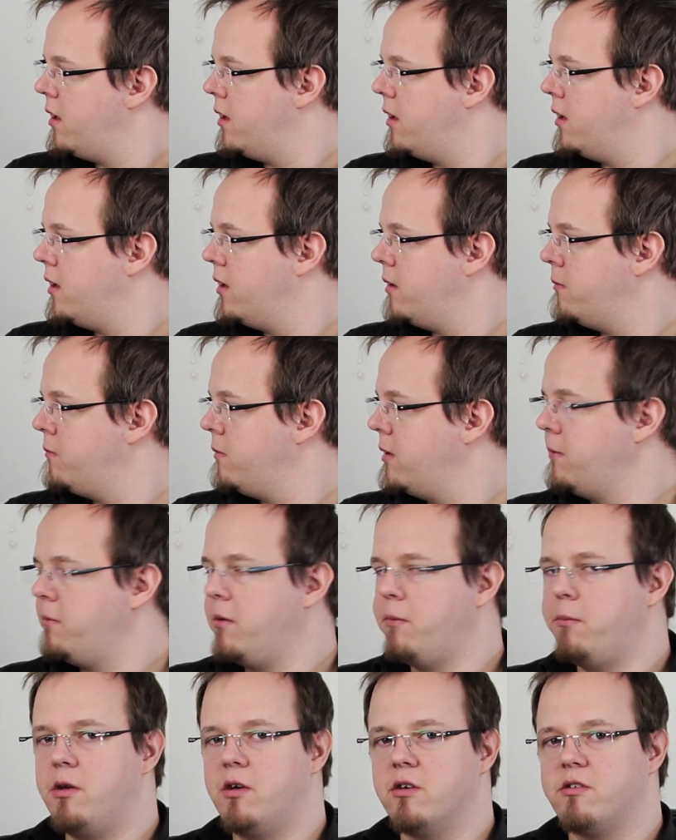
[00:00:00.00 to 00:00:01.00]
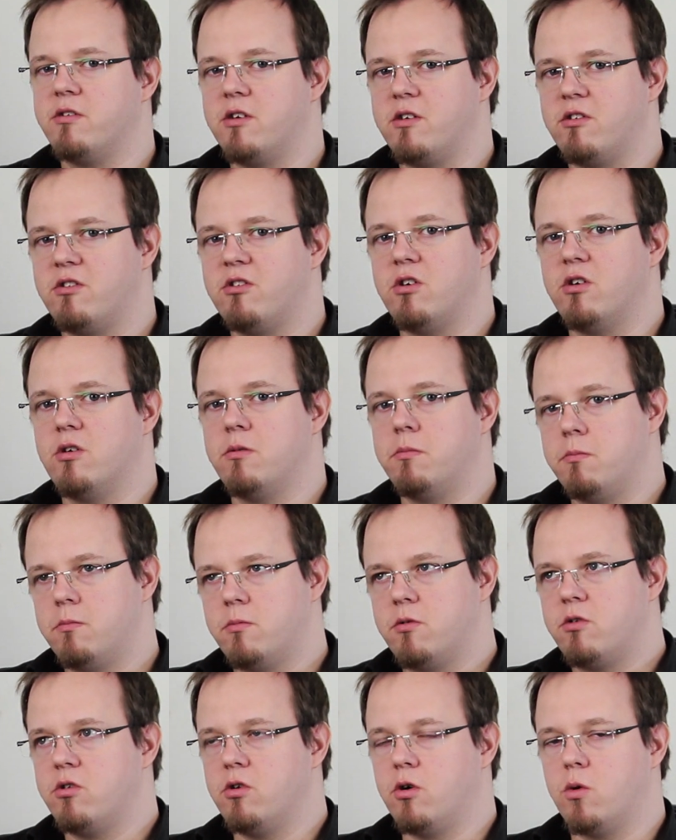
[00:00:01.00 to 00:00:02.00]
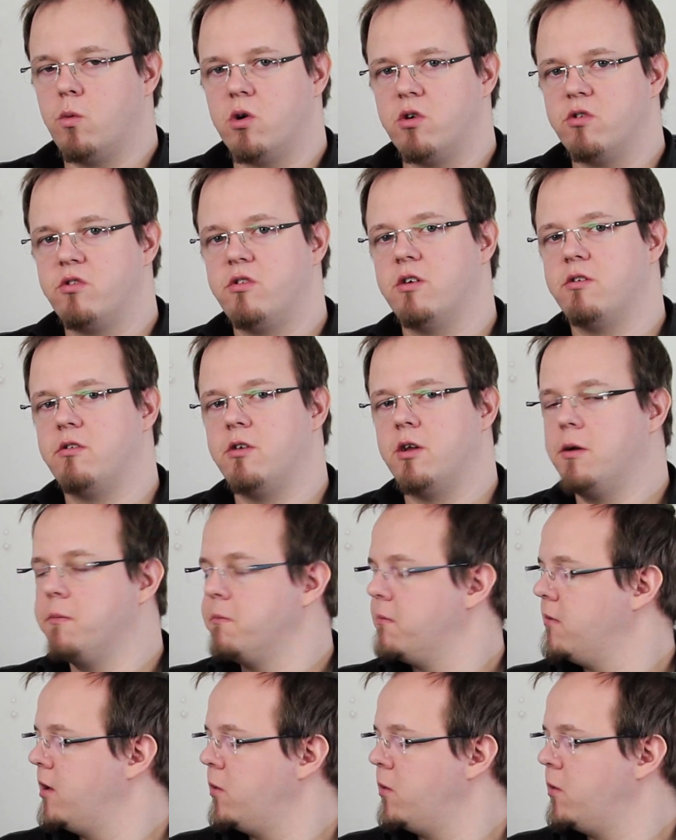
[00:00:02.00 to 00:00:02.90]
Maybe because I saw Star Wars yesterday.